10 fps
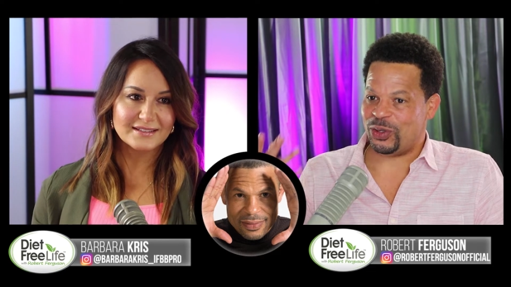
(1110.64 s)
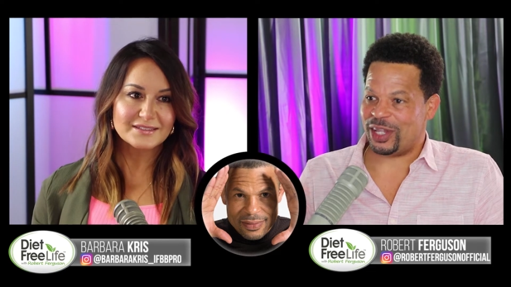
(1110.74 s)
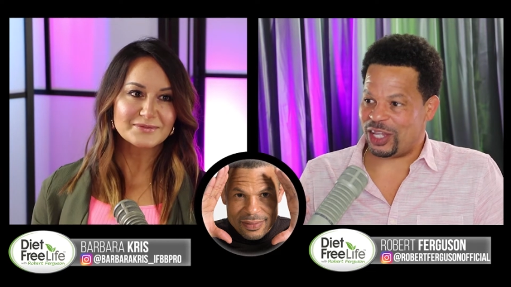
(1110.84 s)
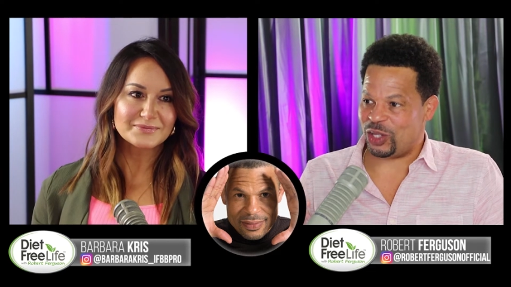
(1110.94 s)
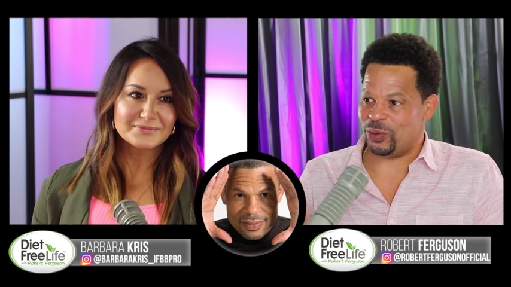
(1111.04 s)
Speaker 1: you
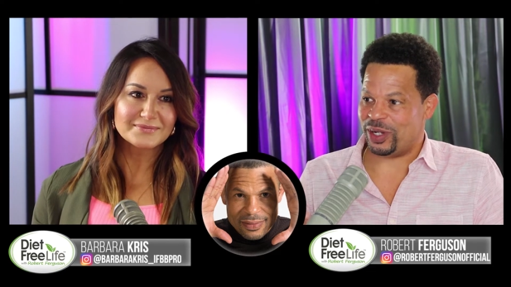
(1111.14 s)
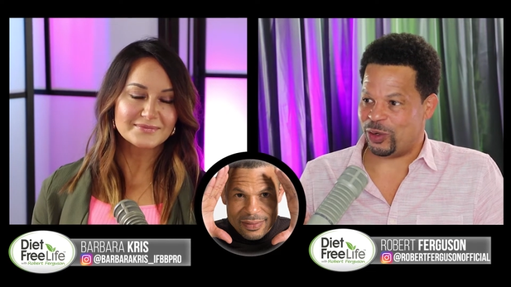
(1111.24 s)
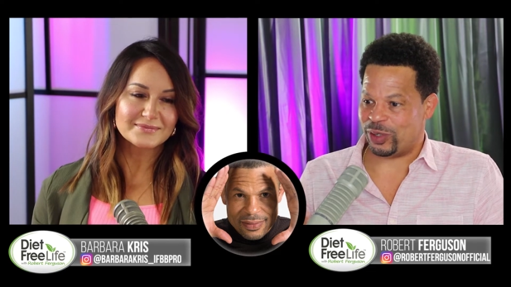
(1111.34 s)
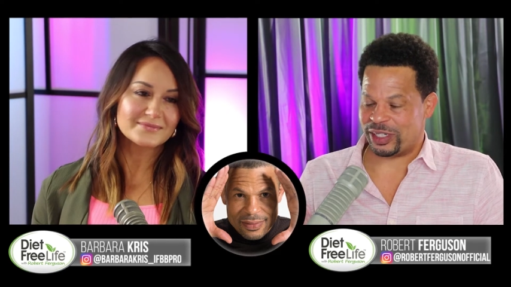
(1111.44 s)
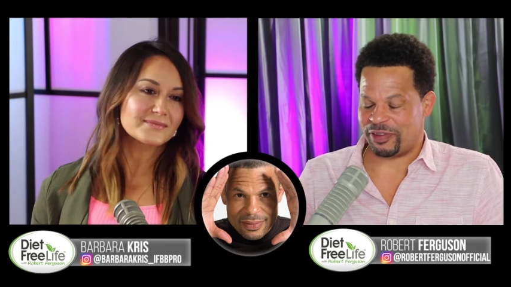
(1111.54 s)
that you would
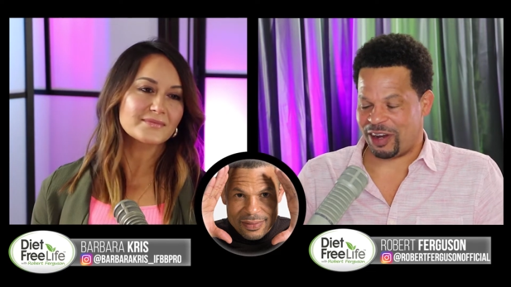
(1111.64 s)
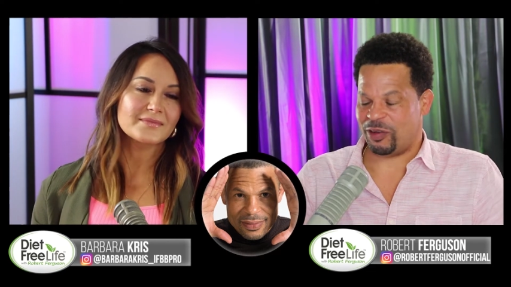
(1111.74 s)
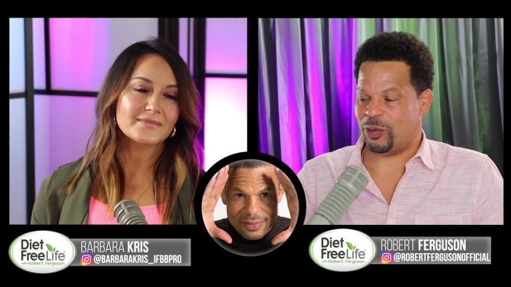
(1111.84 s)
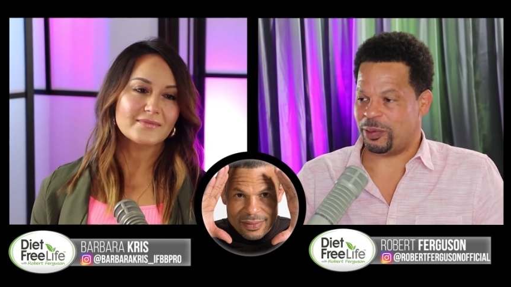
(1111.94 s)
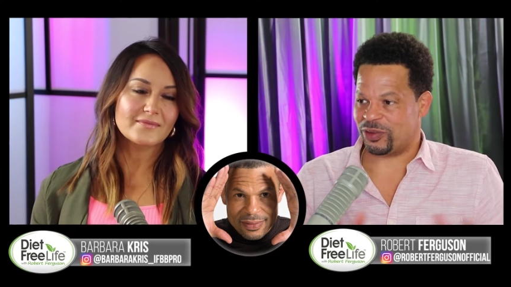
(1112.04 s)
notice if
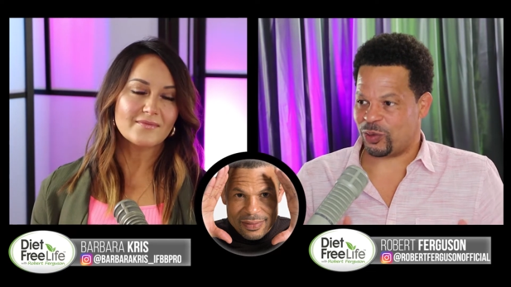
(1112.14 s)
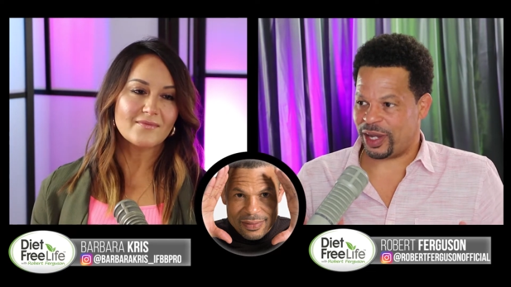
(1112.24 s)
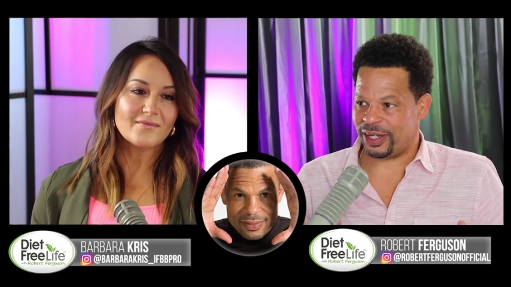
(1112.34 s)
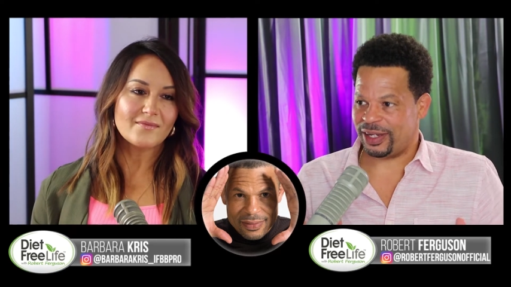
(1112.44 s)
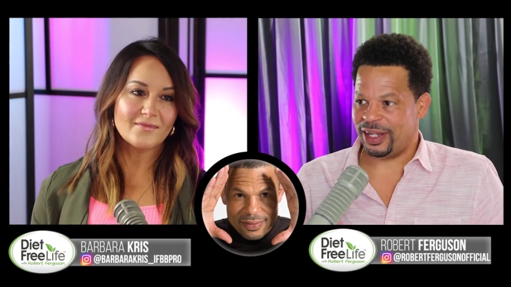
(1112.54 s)
everyone was
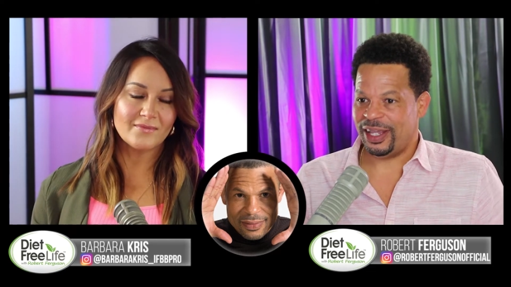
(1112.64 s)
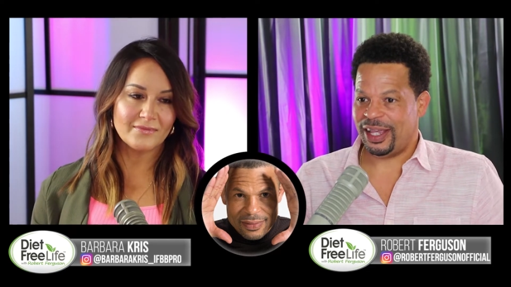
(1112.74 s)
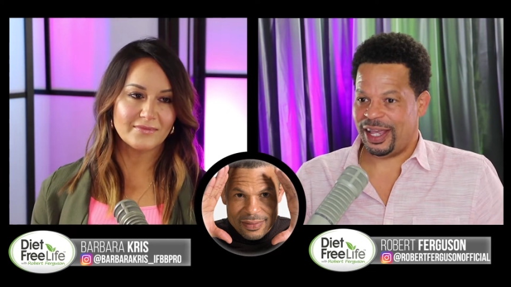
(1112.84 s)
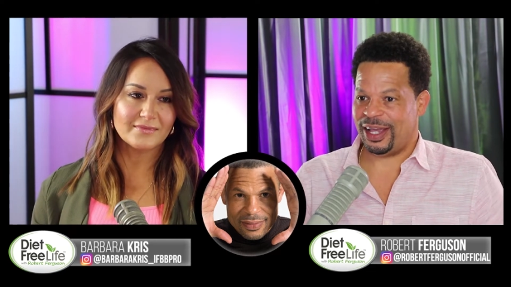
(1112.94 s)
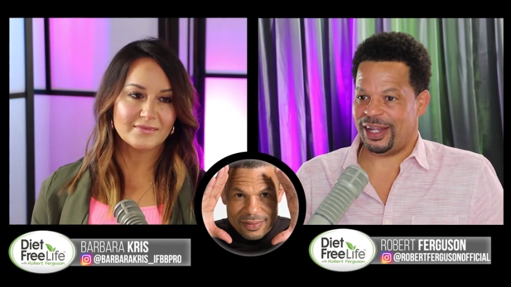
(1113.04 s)
white
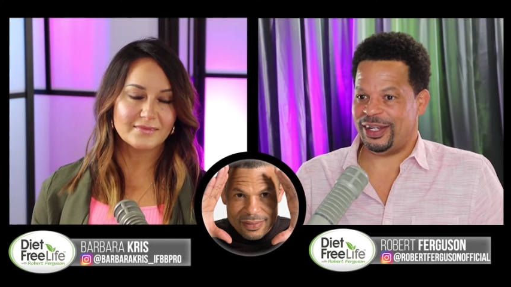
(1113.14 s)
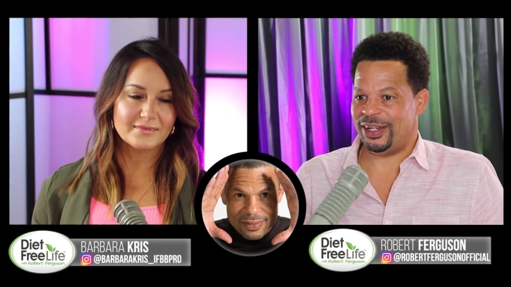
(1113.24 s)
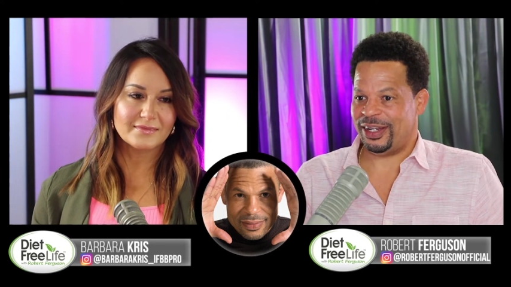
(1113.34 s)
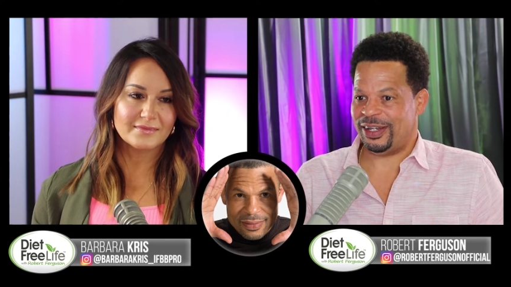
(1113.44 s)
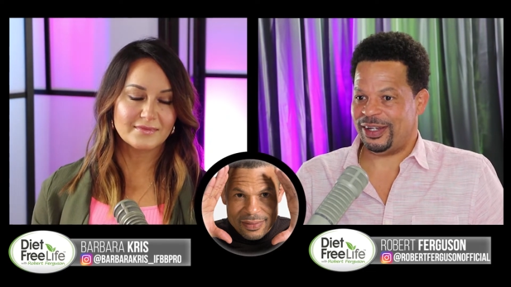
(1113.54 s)
mm-hmm.
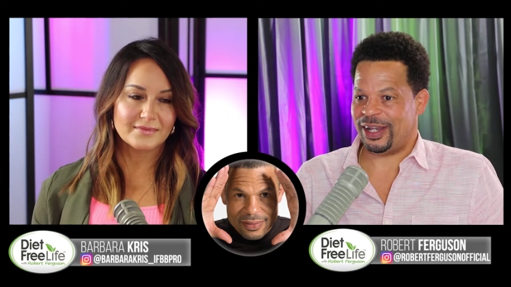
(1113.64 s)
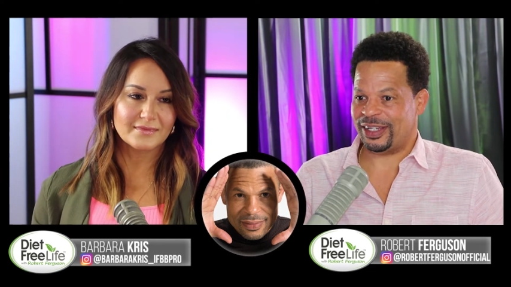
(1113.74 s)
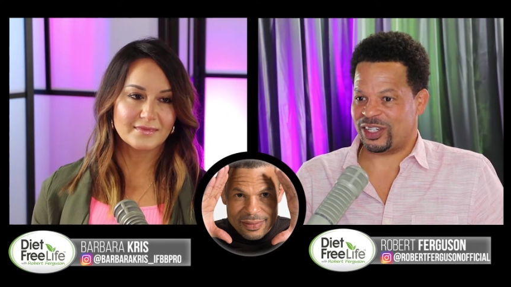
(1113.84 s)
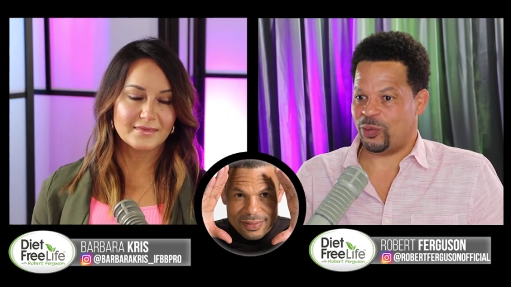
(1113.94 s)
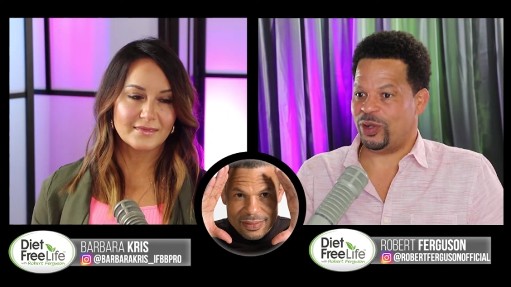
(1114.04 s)
and
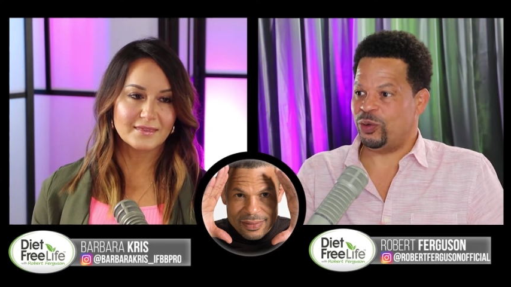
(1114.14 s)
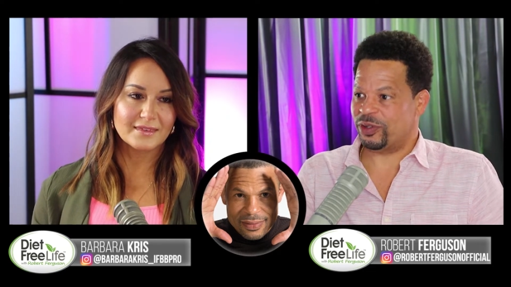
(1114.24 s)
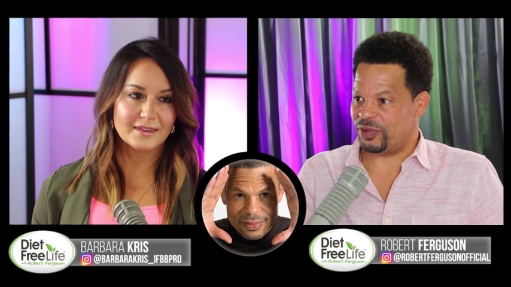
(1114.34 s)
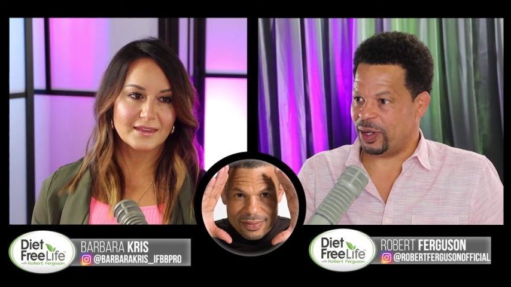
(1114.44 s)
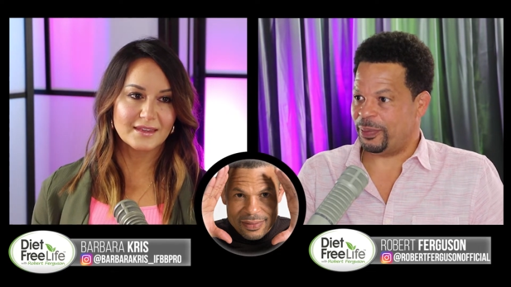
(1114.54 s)
someone who
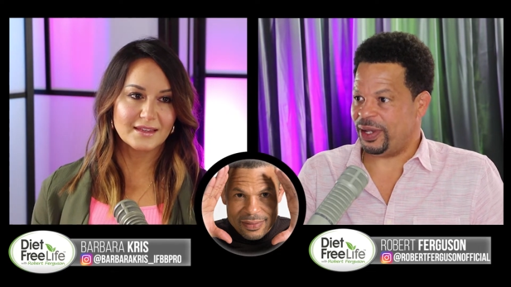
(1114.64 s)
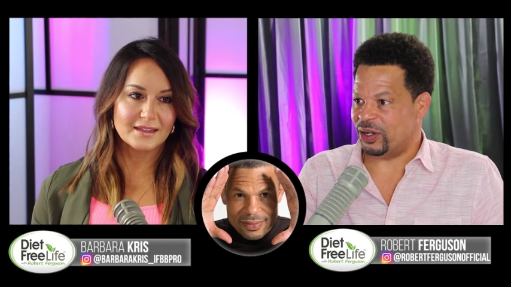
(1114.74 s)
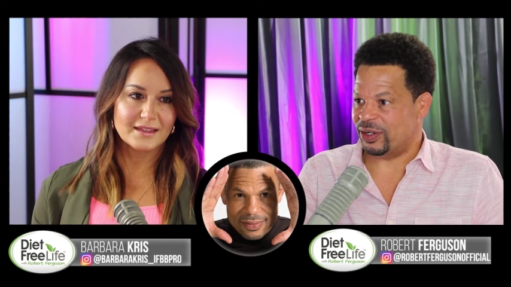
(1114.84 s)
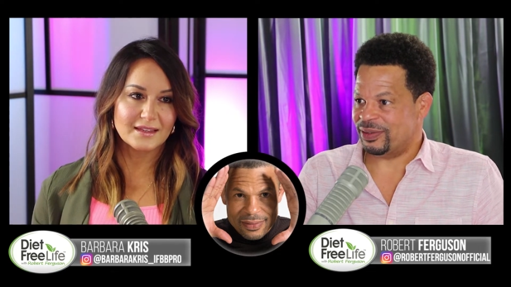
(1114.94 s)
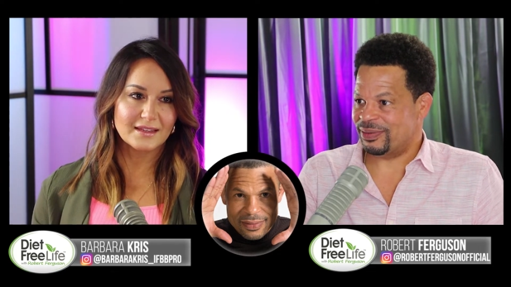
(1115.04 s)
was
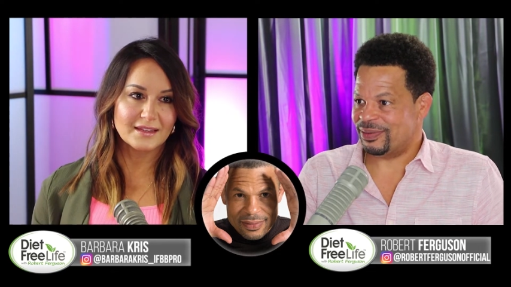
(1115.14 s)
Filipino